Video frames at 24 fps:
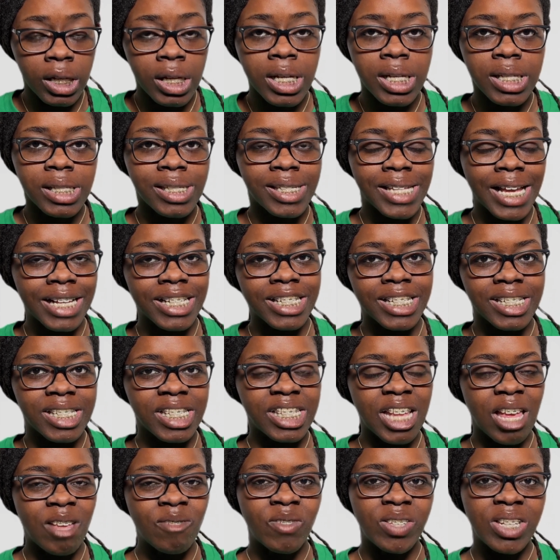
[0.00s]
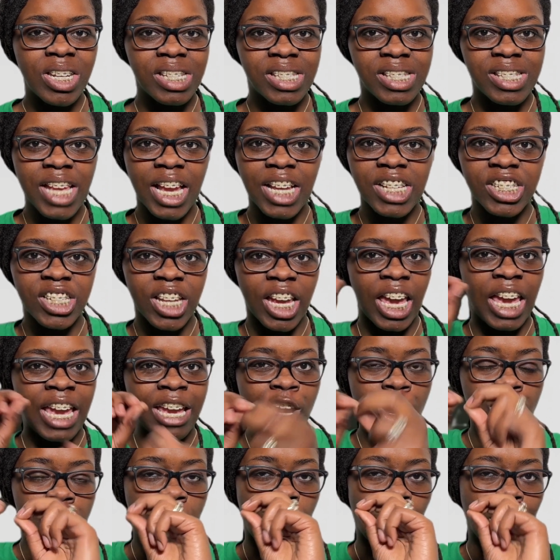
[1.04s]
Section 7 and Section 8
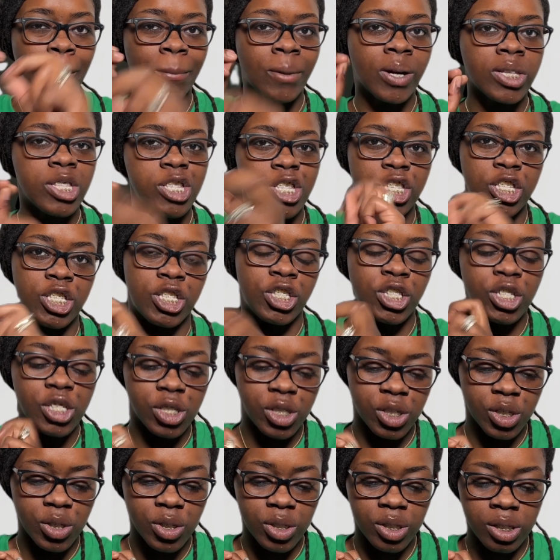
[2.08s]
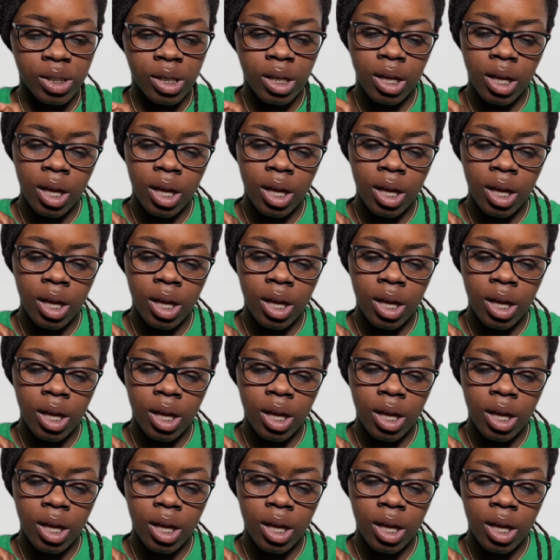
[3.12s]
are like brothers and sisters.